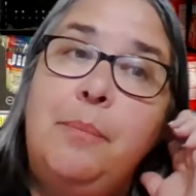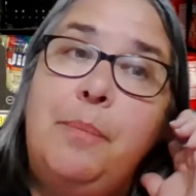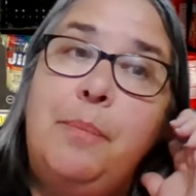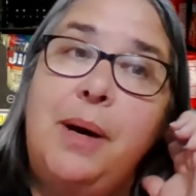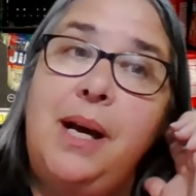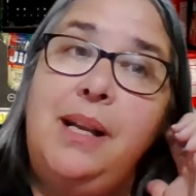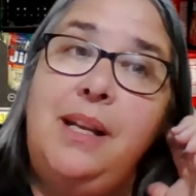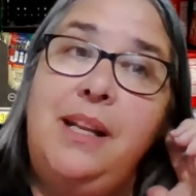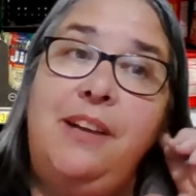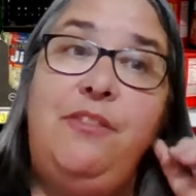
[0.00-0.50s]

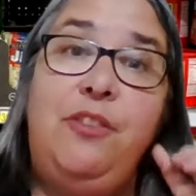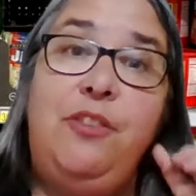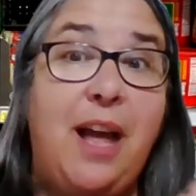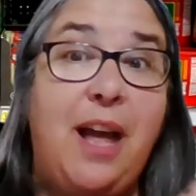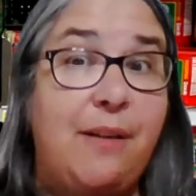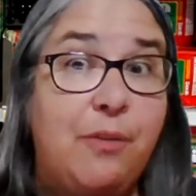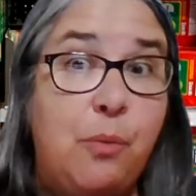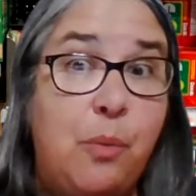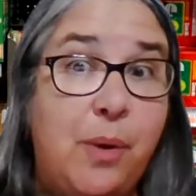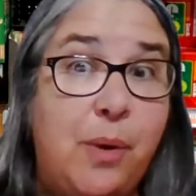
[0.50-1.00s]
But if you
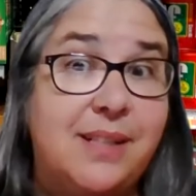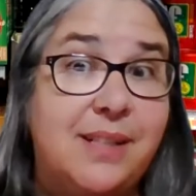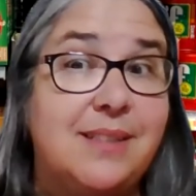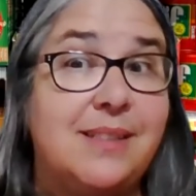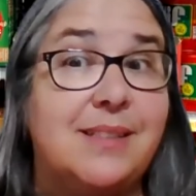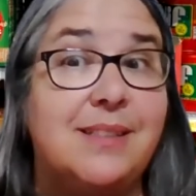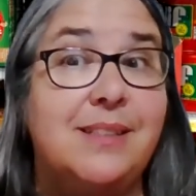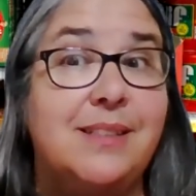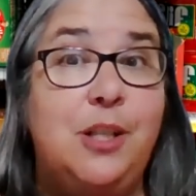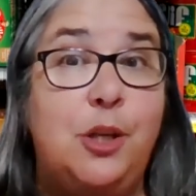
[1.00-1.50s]
haven't
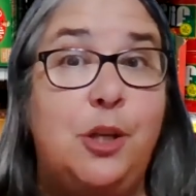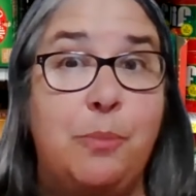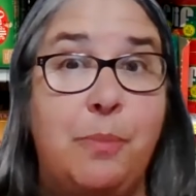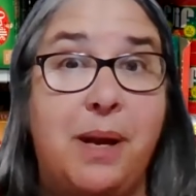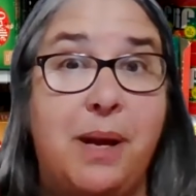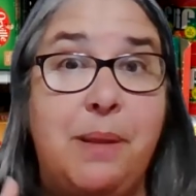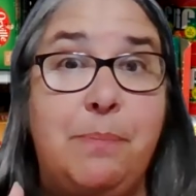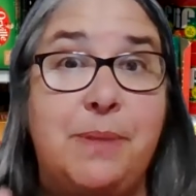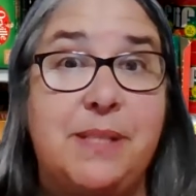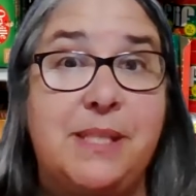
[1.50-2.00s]
went, you
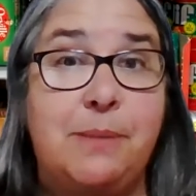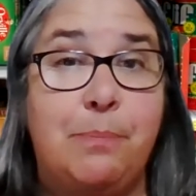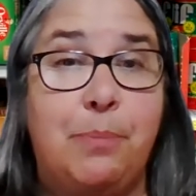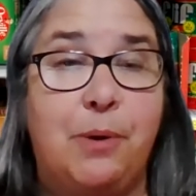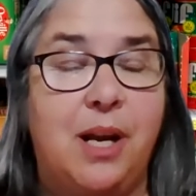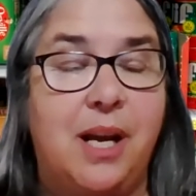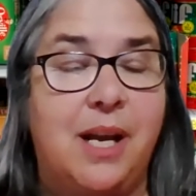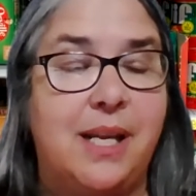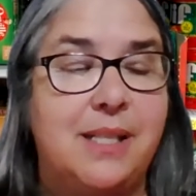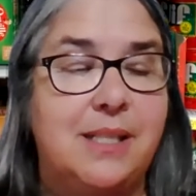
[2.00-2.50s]
might be
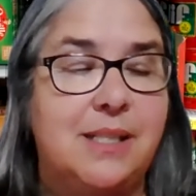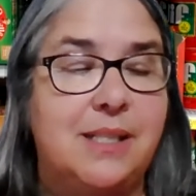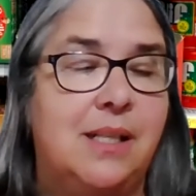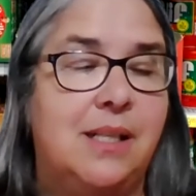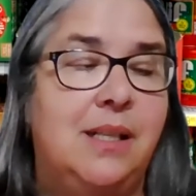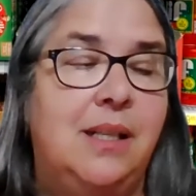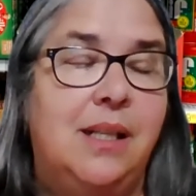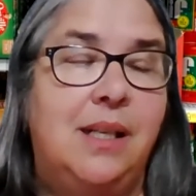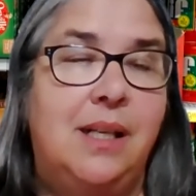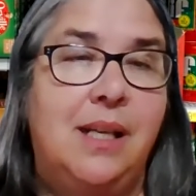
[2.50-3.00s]
surprised
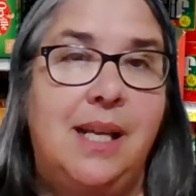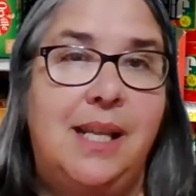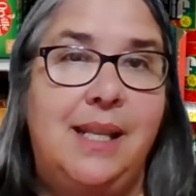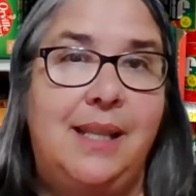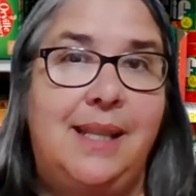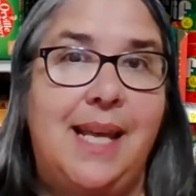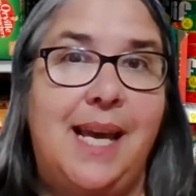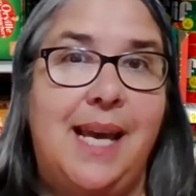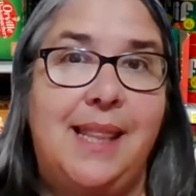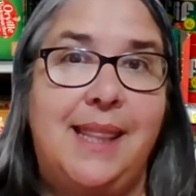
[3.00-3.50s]

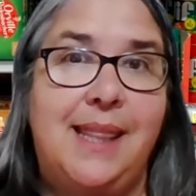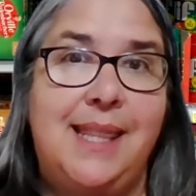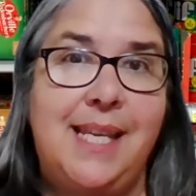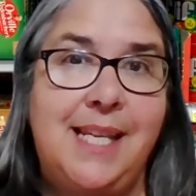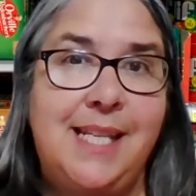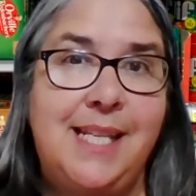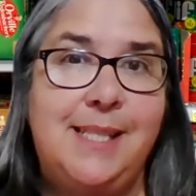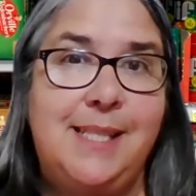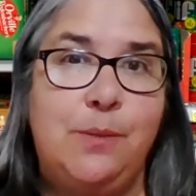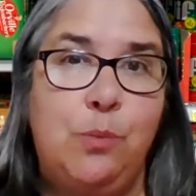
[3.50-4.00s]
that
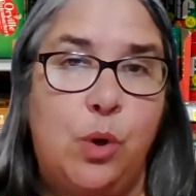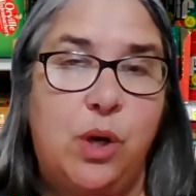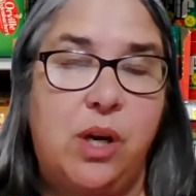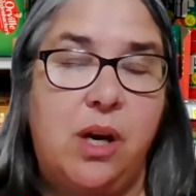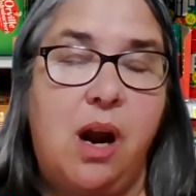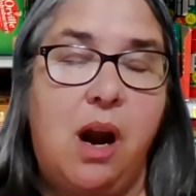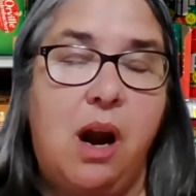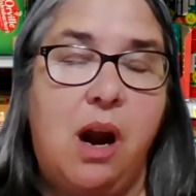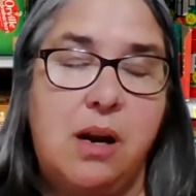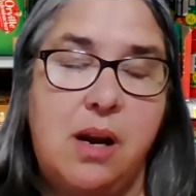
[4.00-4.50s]
things
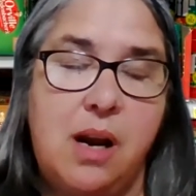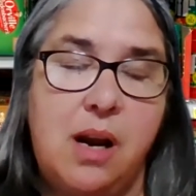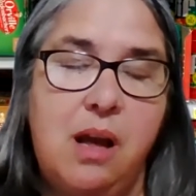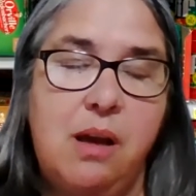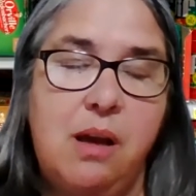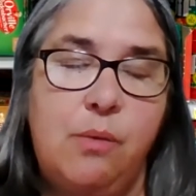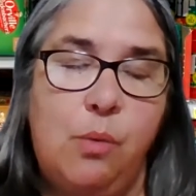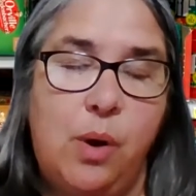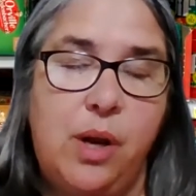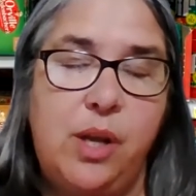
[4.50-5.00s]
are
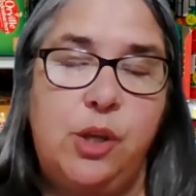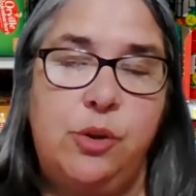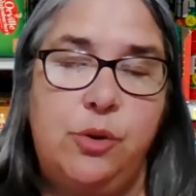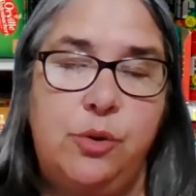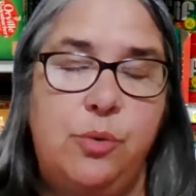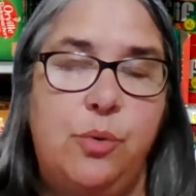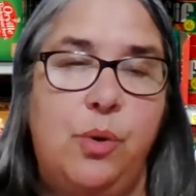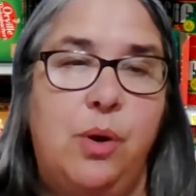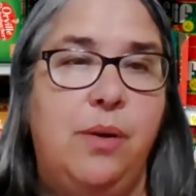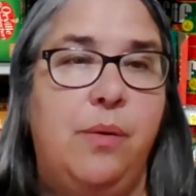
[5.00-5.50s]
not
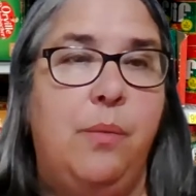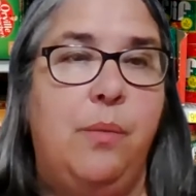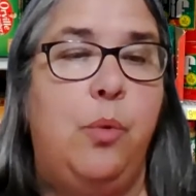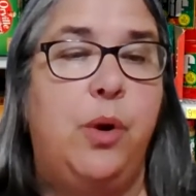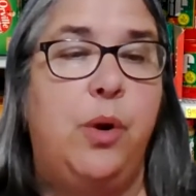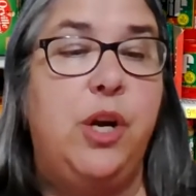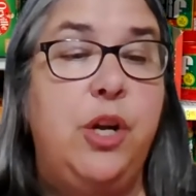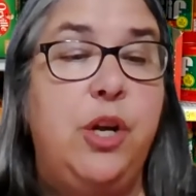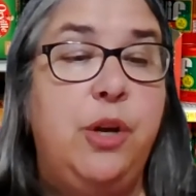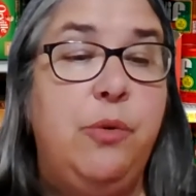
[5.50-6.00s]

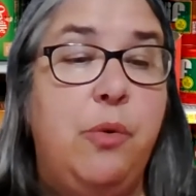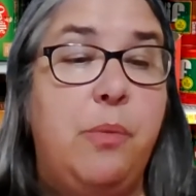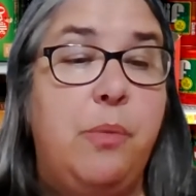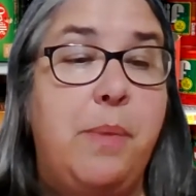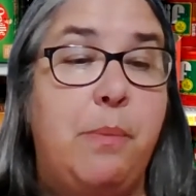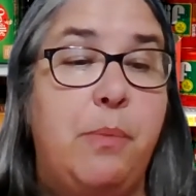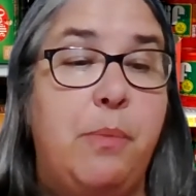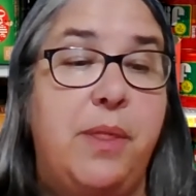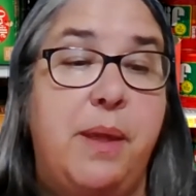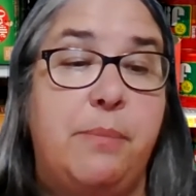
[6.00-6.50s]
where you
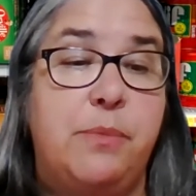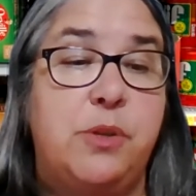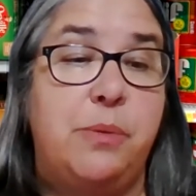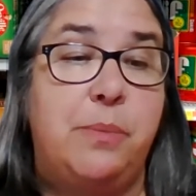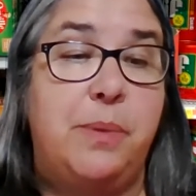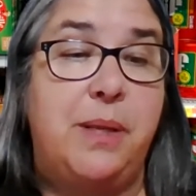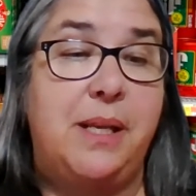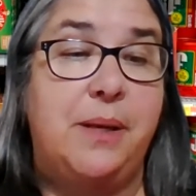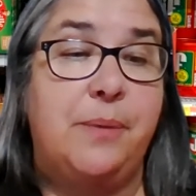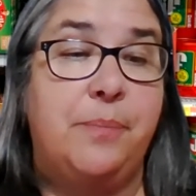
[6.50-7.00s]
remember them to
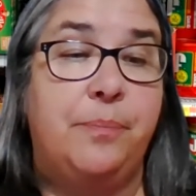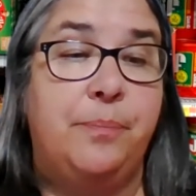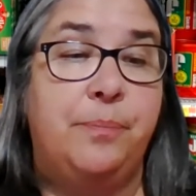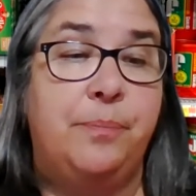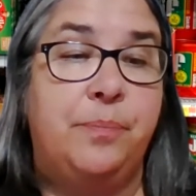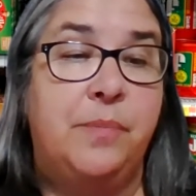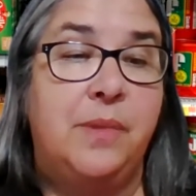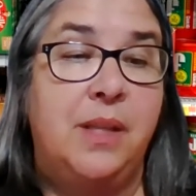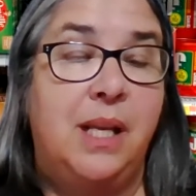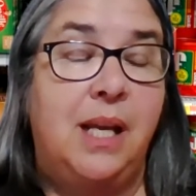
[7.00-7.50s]
be.
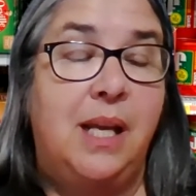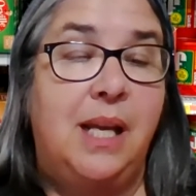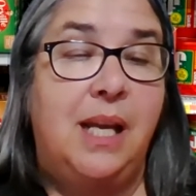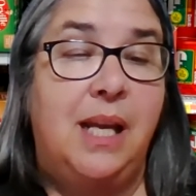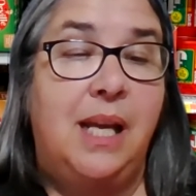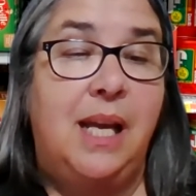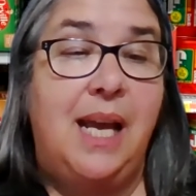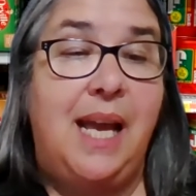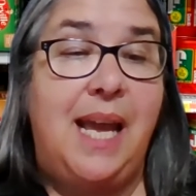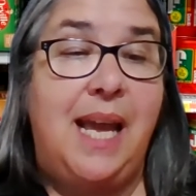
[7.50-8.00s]

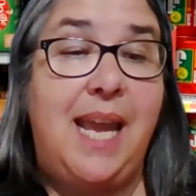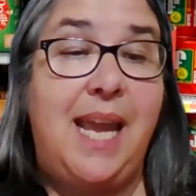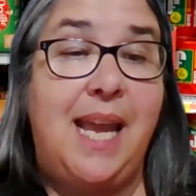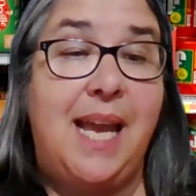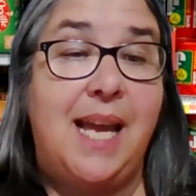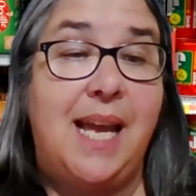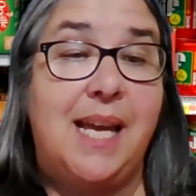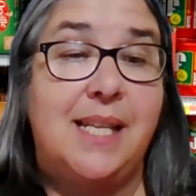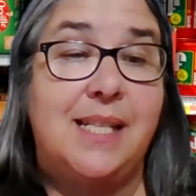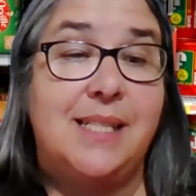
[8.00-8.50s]

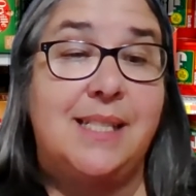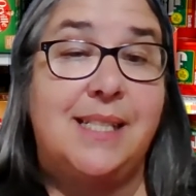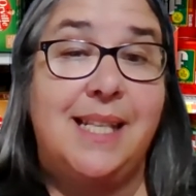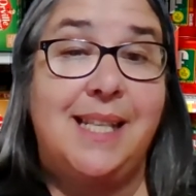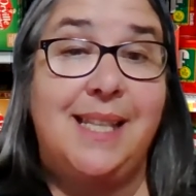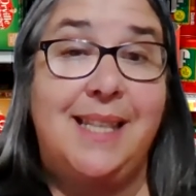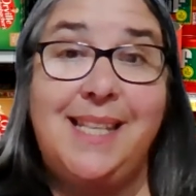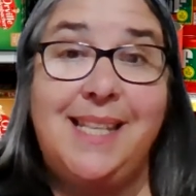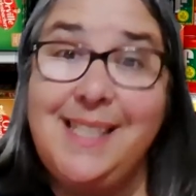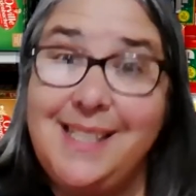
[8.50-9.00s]
And
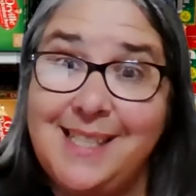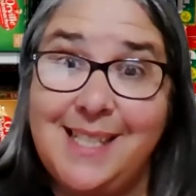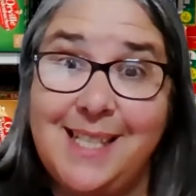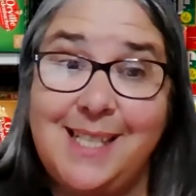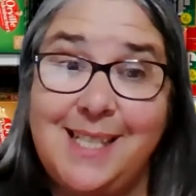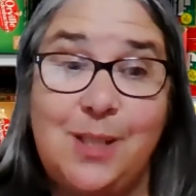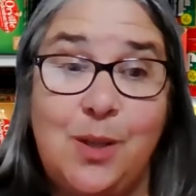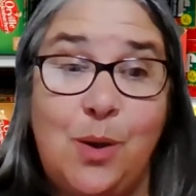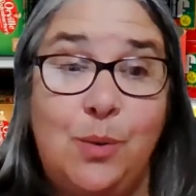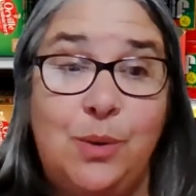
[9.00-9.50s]
this
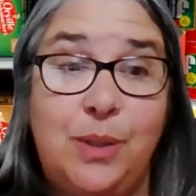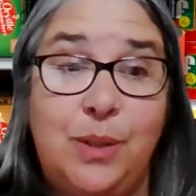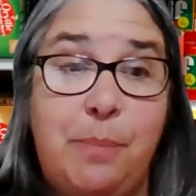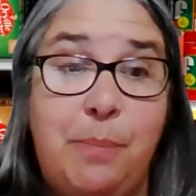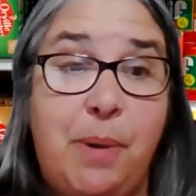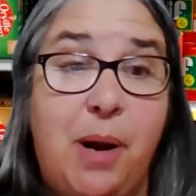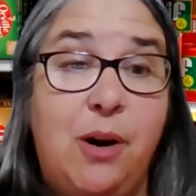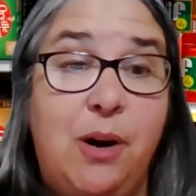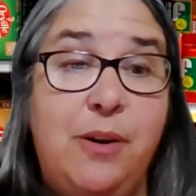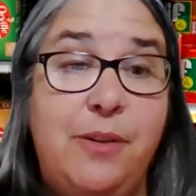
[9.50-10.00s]
is only
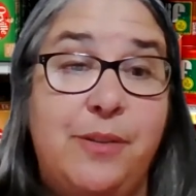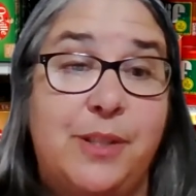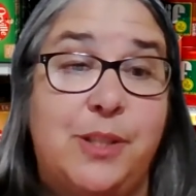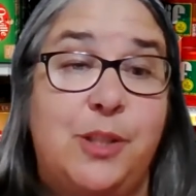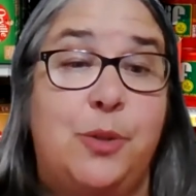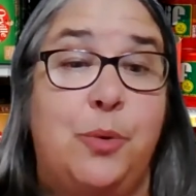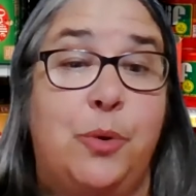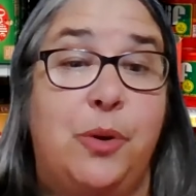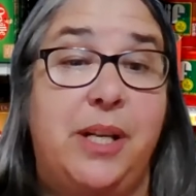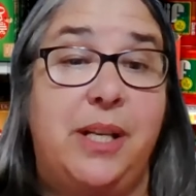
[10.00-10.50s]
part of the
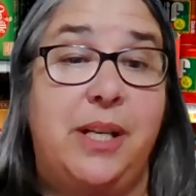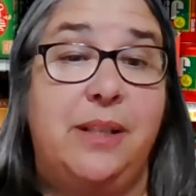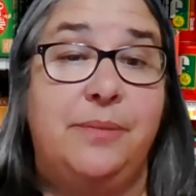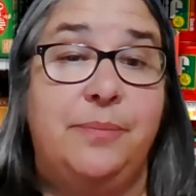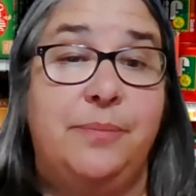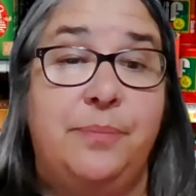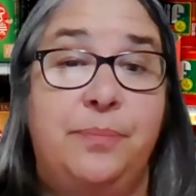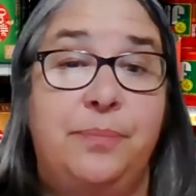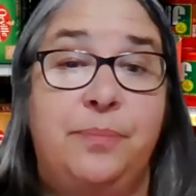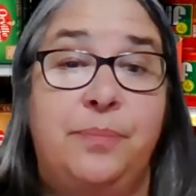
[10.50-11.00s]
story.
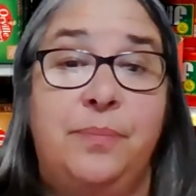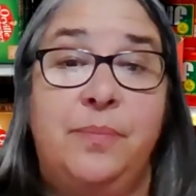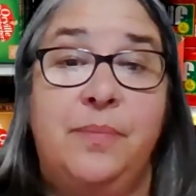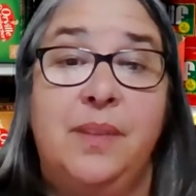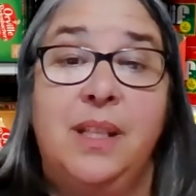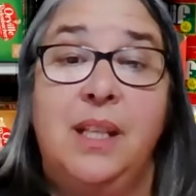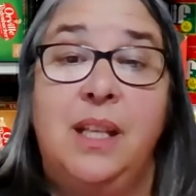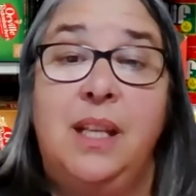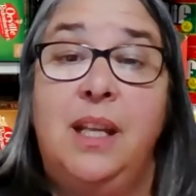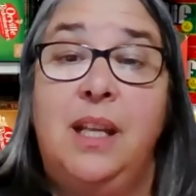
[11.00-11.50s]

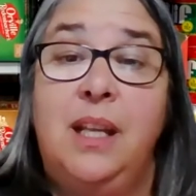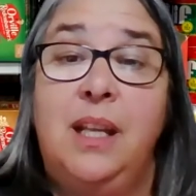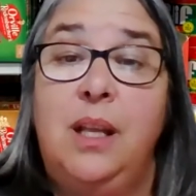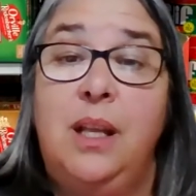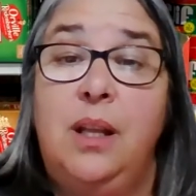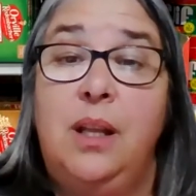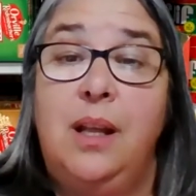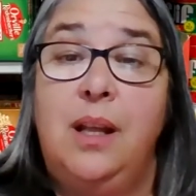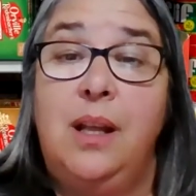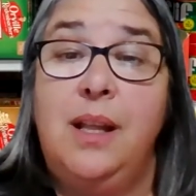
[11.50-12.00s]

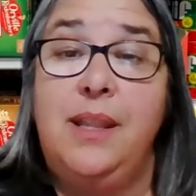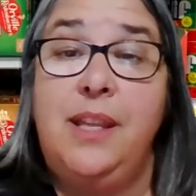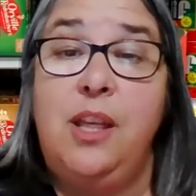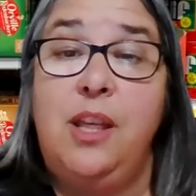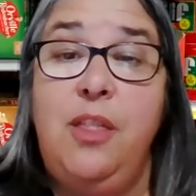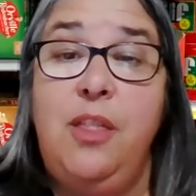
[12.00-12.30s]
The